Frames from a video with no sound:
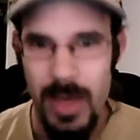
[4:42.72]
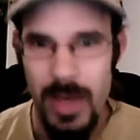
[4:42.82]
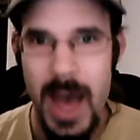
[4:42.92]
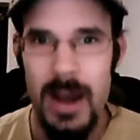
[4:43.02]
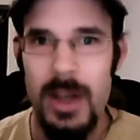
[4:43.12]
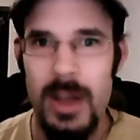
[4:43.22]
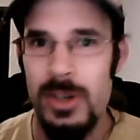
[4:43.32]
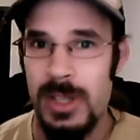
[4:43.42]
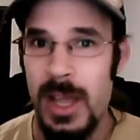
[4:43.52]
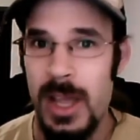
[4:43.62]
That I
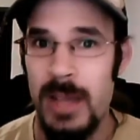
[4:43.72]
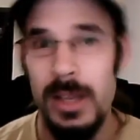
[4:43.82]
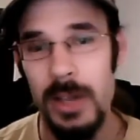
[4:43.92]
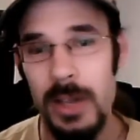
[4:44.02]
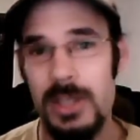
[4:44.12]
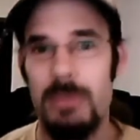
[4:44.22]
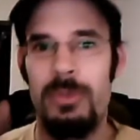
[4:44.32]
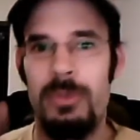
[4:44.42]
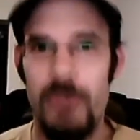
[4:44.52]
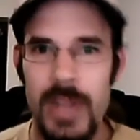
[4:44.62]
understand. Here's some
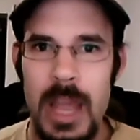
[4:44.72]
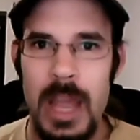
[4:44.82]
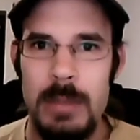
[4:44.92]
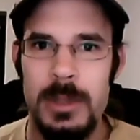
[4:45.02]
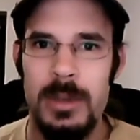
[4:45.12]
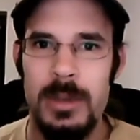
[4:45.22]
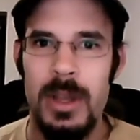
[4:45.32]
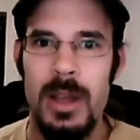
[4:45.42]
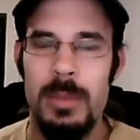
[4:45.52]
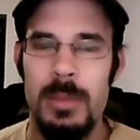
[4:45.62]
free games,
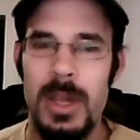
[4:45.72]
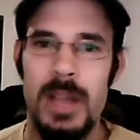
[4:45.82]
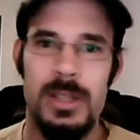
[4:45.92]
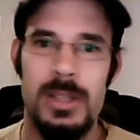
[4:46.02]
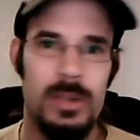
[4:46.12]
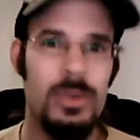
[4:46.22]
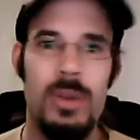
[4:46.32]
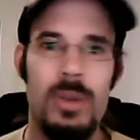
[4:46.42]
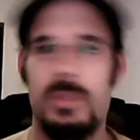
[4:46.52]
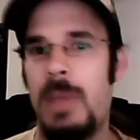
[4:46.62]
because who
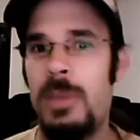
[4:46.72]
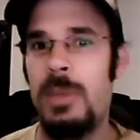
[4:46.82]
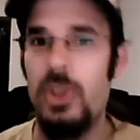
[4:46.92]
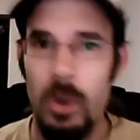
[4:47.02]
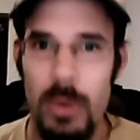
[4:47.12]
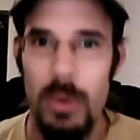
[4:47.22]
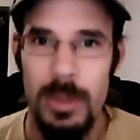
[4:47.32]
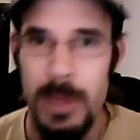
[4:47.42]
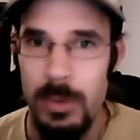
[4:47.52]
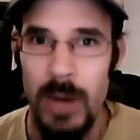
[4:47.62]
knows, maybe you're one of
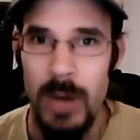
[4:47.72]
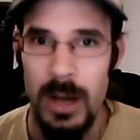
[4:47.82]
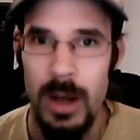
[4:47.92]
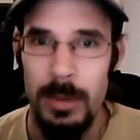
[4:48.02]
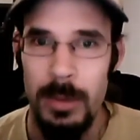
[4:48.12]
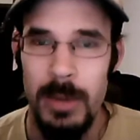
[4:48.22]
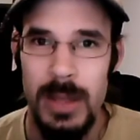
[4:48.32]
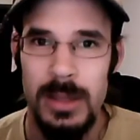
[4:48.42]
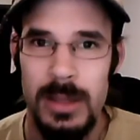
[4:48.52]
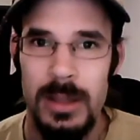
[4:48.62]
the people who got
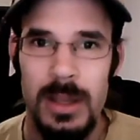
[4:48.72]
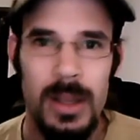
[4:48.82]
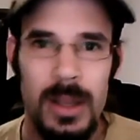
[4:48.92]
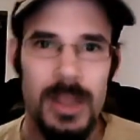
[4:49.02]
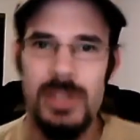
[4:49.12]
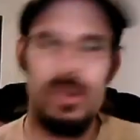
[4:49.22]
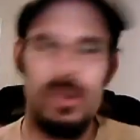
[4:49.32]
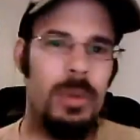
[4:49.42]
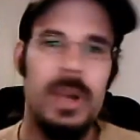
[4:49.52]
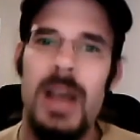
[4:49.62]
compromised. Yes,
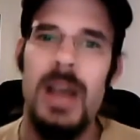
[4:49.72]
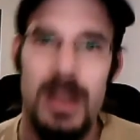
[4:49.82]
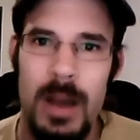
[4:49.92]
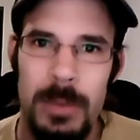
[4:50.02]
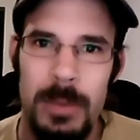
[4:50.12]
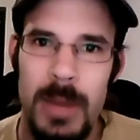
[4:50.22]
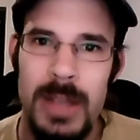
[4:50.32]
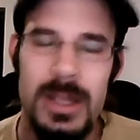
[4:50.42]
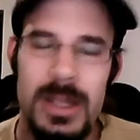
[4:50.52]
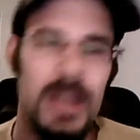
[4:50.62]
nobody got
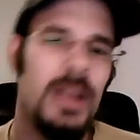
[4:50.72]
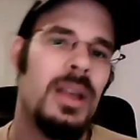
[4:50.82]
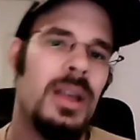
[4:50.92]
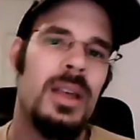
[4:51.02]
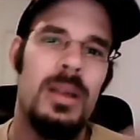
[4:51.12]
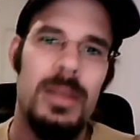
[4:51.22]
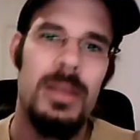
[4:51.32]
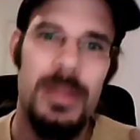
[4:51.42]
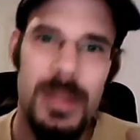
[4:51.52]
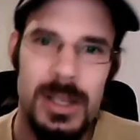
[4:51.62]
compromised.
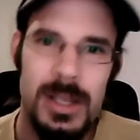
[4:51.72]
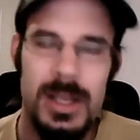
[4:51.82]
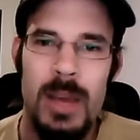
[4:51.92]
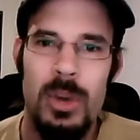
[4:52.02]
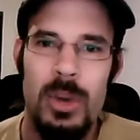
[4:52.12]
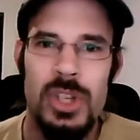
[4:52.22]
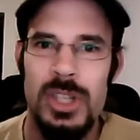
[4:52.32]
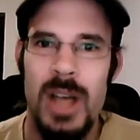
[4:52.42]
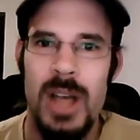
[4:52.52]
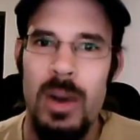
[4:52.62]
This network
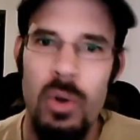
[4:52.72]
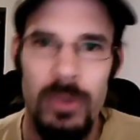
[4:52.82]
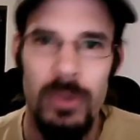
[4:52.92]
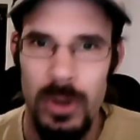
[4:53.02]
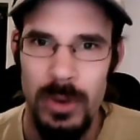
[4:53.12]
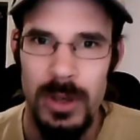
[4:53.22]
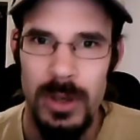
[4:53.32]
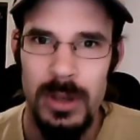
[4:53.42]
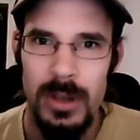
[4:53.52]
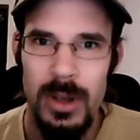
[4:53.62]
just got overloaded.
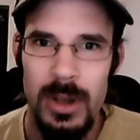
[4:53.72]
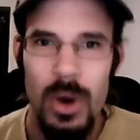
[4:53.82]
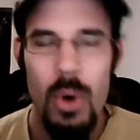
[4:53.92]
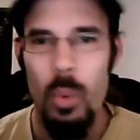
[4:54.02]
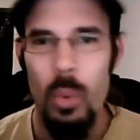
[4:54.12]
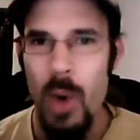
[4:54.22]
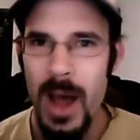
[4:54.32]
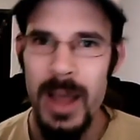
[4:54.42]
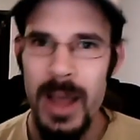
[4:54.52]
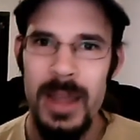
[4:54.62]

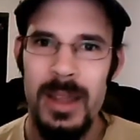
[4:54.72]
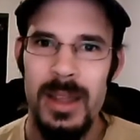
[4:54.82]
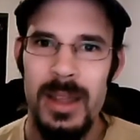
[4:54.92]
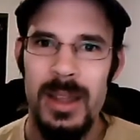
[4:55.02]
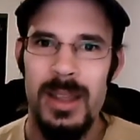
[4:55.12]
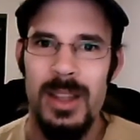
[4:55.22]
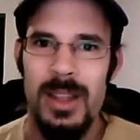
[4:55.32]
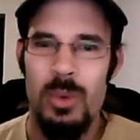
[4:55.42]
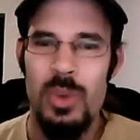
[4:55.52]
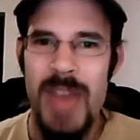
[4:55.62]
Why
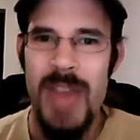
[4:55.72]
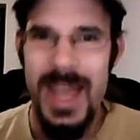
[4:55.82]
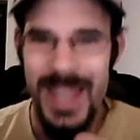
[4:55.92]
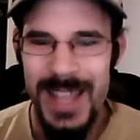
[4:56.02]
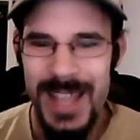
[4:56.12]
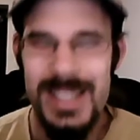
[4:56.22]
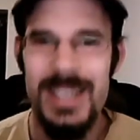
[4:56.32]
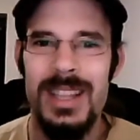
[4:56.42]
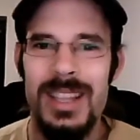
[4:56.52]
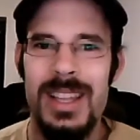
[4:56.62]
would that
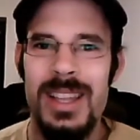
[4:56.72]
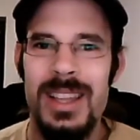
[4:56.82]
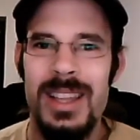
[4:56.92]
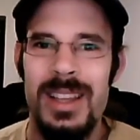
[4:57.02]
instantly